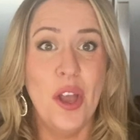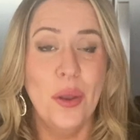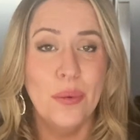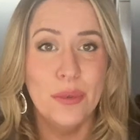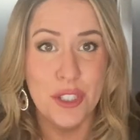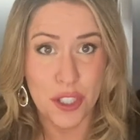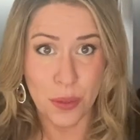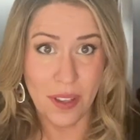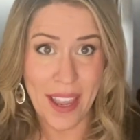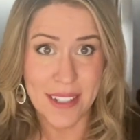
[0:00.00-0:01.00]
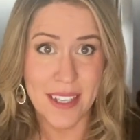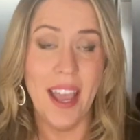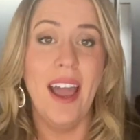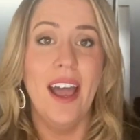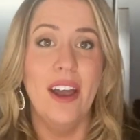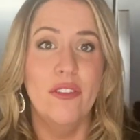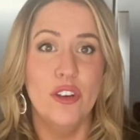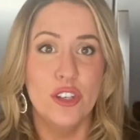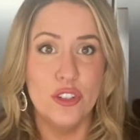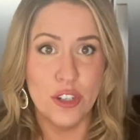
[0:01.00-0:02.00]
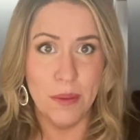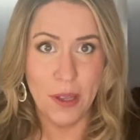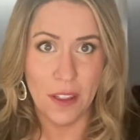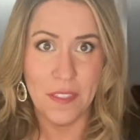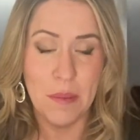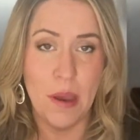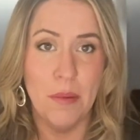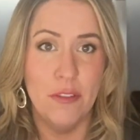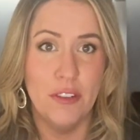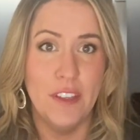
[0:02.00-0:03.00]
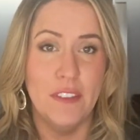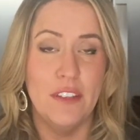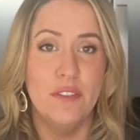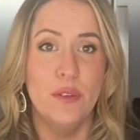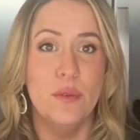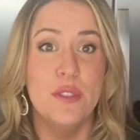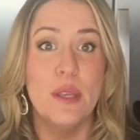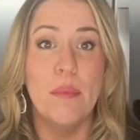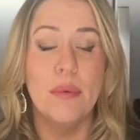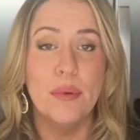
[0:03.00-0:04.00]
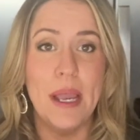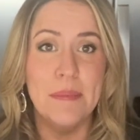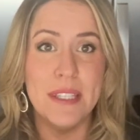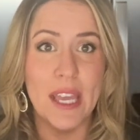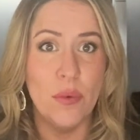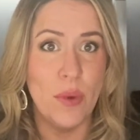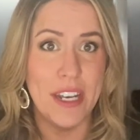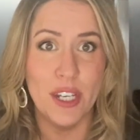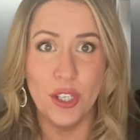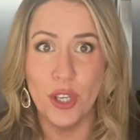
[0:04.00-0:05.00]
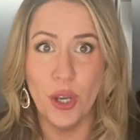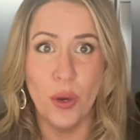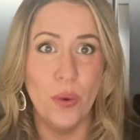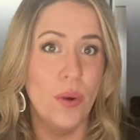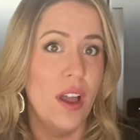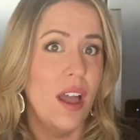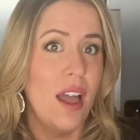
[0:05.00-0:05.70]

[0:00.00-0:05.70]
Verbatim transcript: Would you like to have Trim Healthy Mama friendly foods prepped and ready to go